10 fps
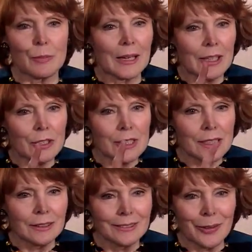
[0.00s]
but I
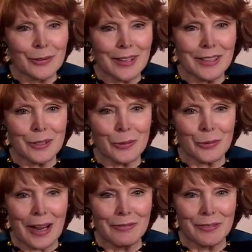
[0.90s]
still don't think you're
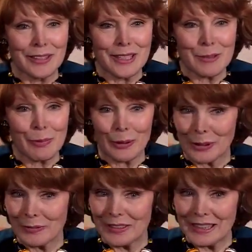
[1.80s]
right for this part
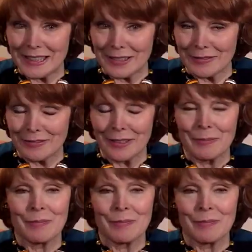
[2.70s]
of Eve.